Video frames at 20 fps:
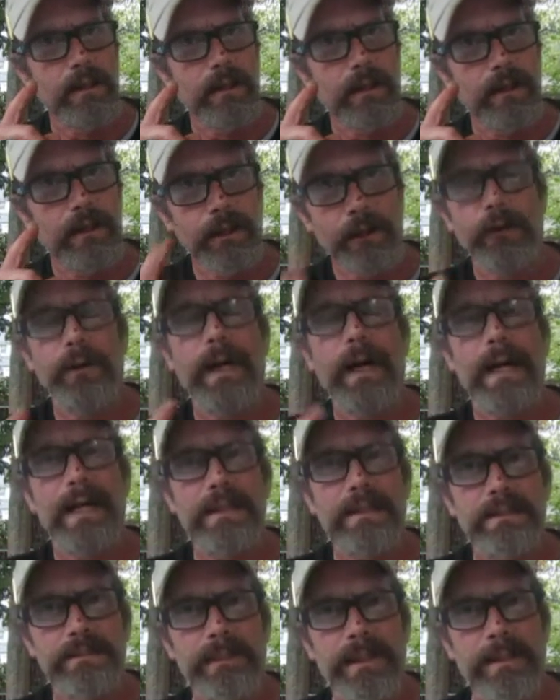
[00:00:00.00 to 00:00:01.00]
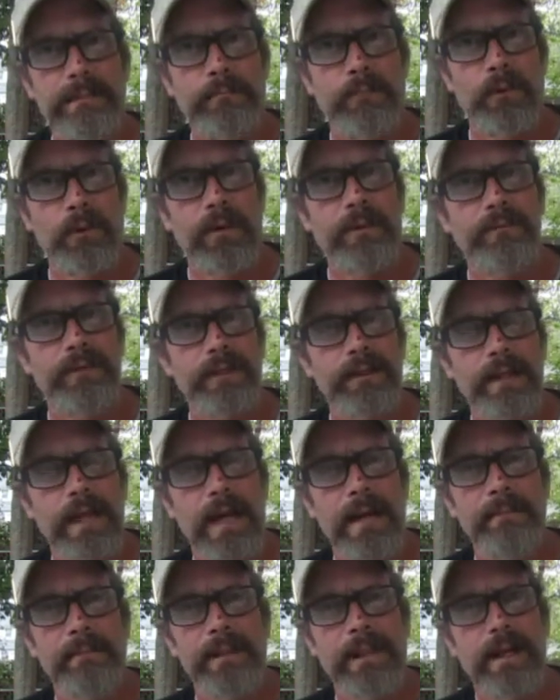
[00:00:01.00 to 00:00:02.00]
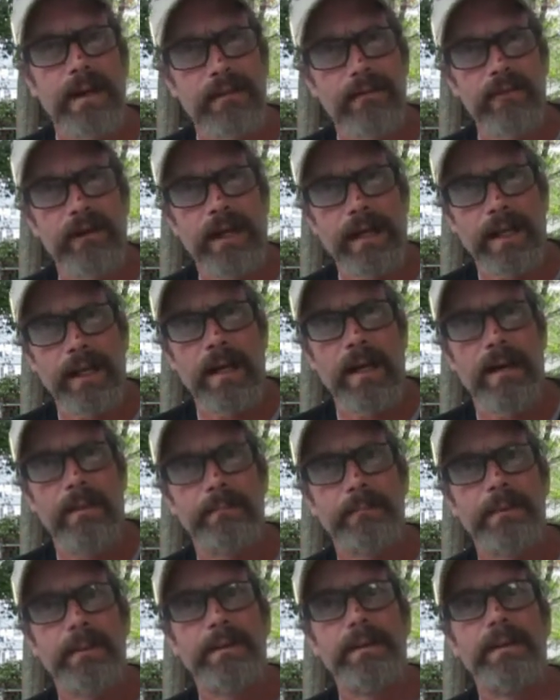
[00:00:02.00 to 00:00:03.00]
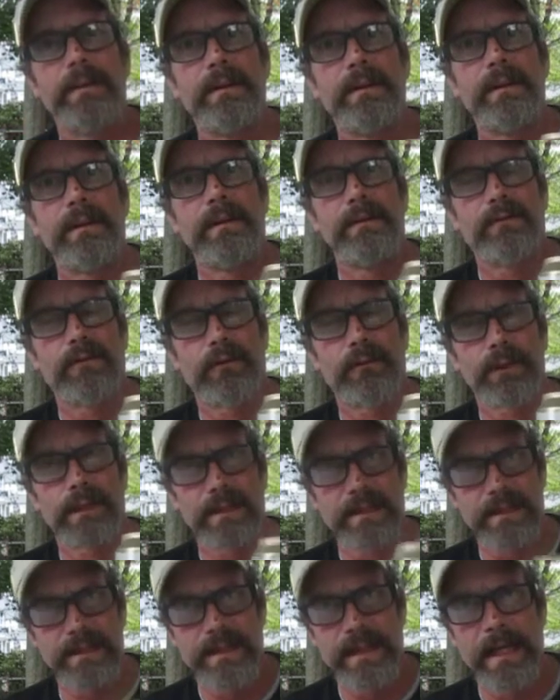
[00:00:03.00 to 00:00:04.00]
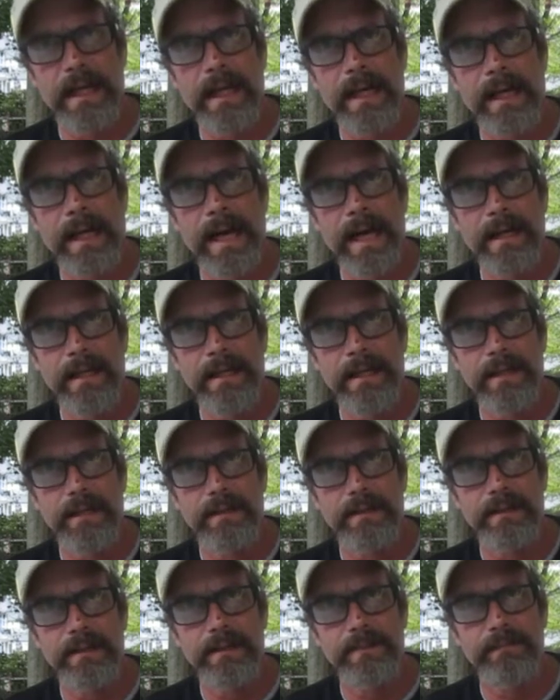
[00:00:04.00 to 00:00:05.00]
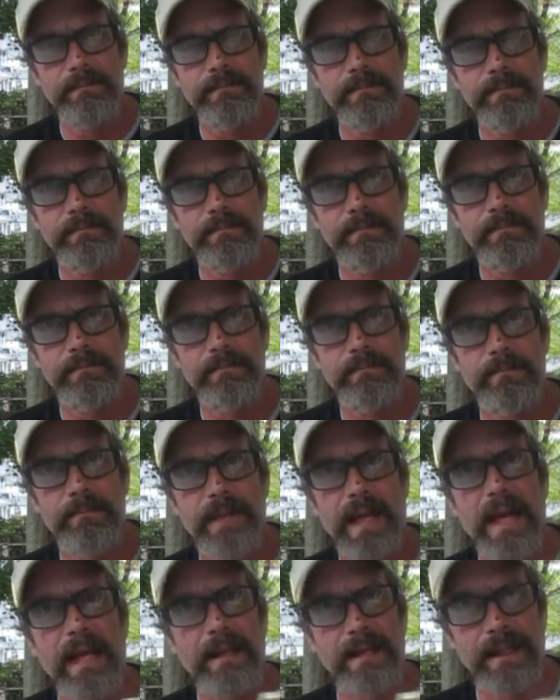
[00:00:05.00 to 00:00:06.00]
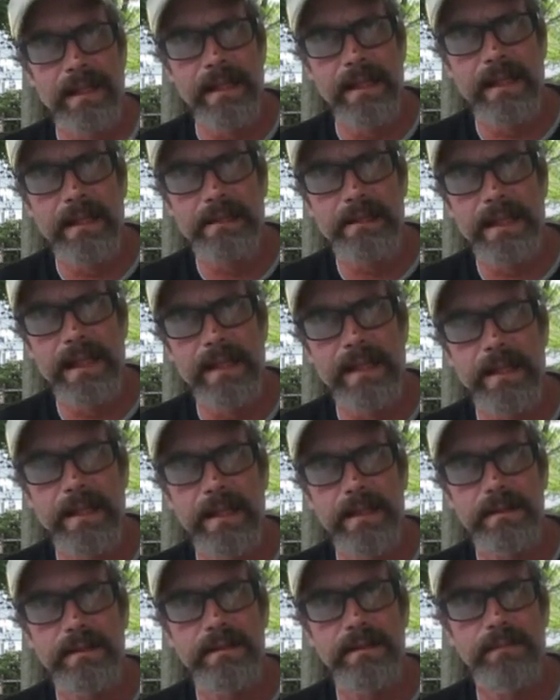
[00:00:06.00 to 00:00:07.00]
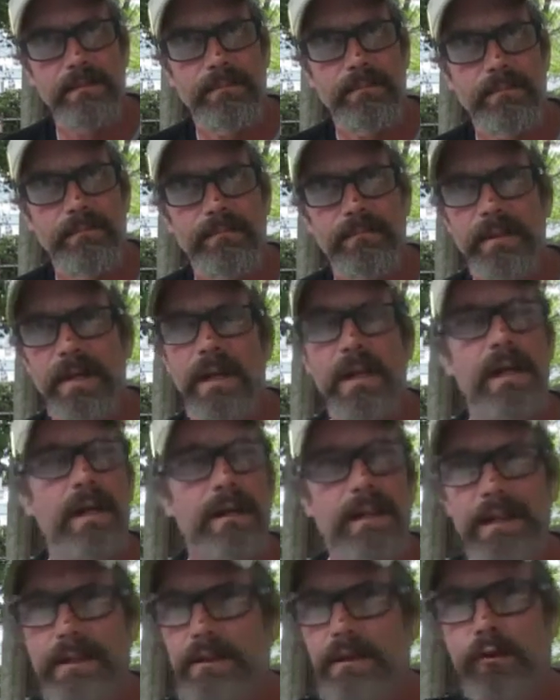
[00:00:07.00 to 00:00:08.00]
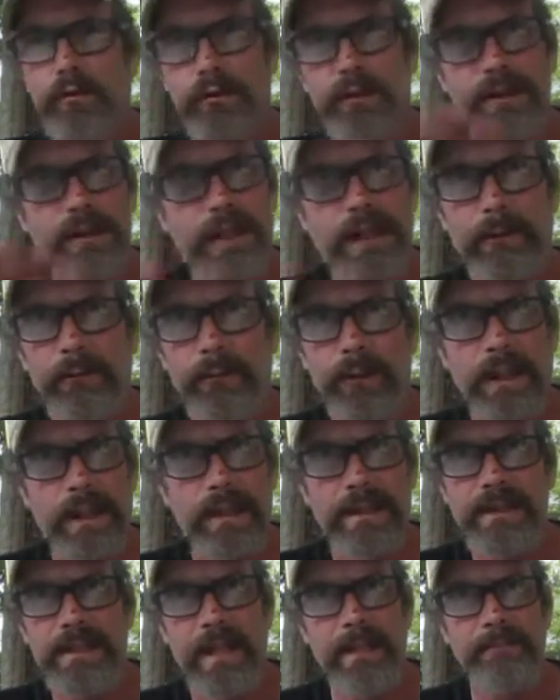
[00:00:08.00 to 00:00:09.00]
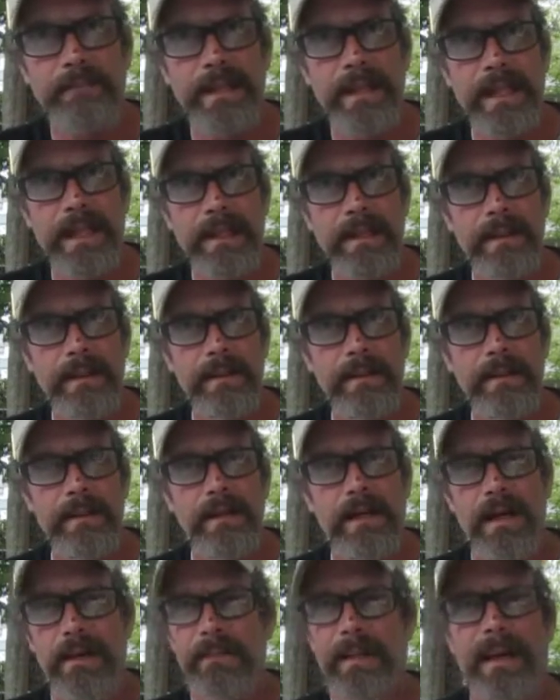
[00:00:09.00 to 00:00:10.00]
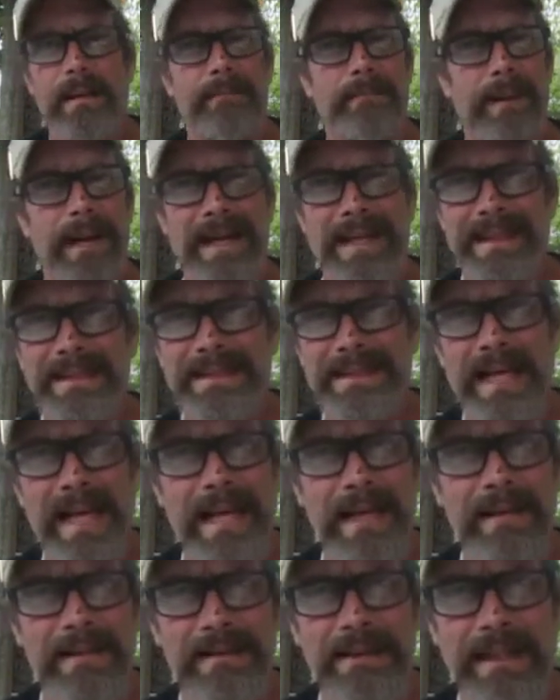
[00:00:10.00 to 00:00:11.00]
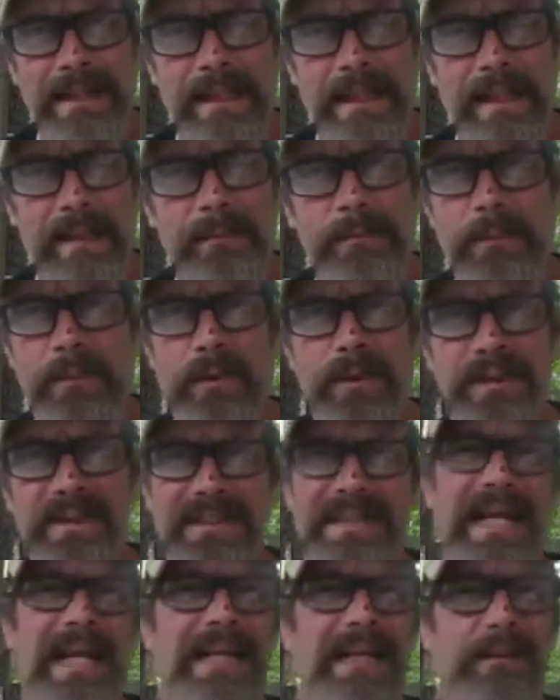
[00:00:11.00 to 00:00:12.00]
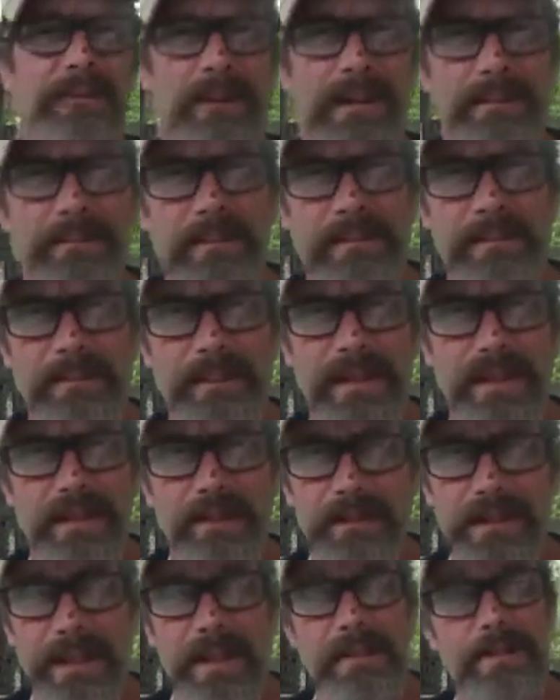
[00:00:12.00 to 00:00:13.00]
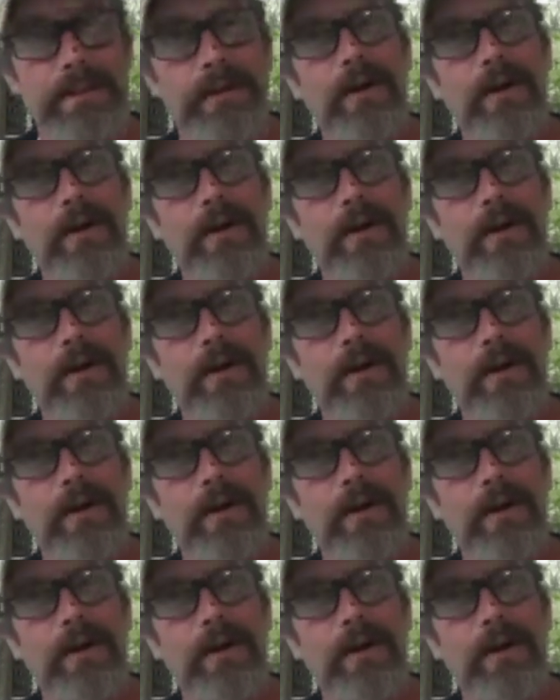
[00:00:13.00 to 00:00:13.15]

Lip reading: You guys spend more of your time covering up for what the CIA does and the NSA does. This whole shit we're accepting about body scanners at airports, now they want to put them in hotels.